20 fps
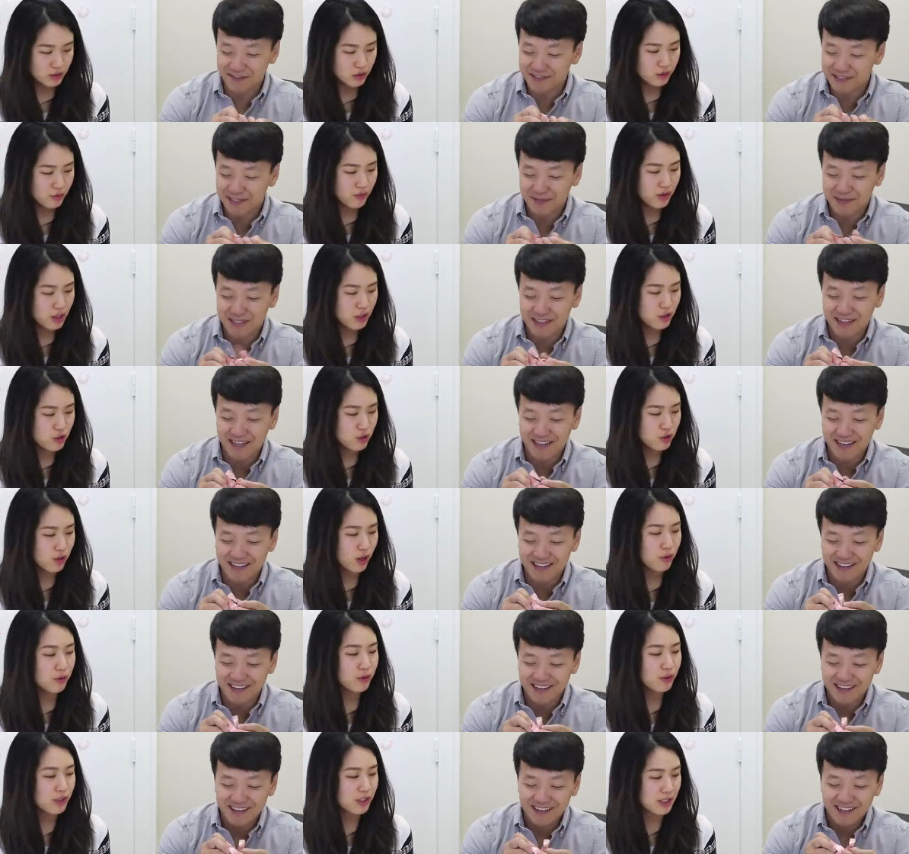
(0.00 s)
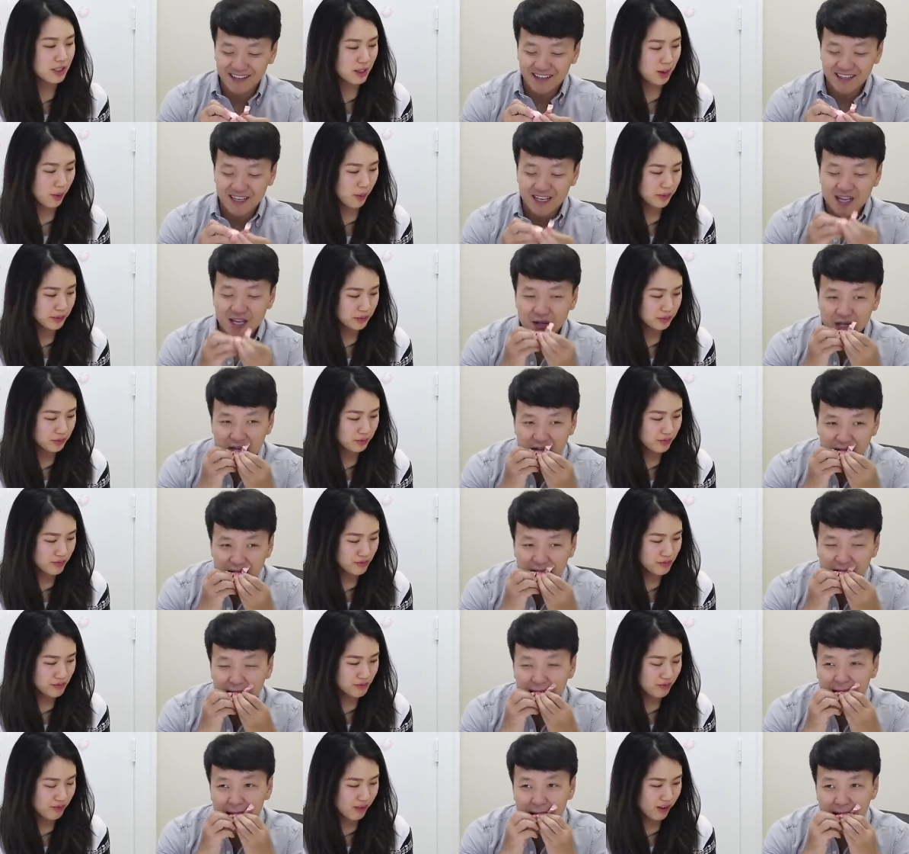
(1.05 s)
Speaker 1: don't it's seem to like truffly. it. Very truffly. I don't
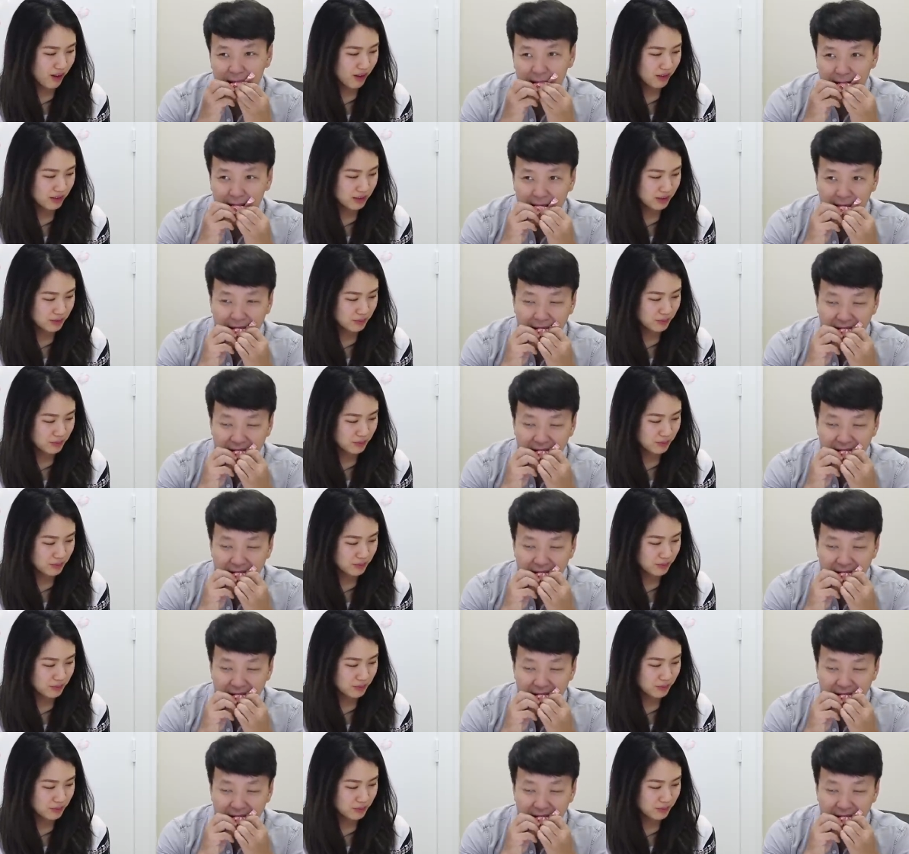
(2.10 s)
like it.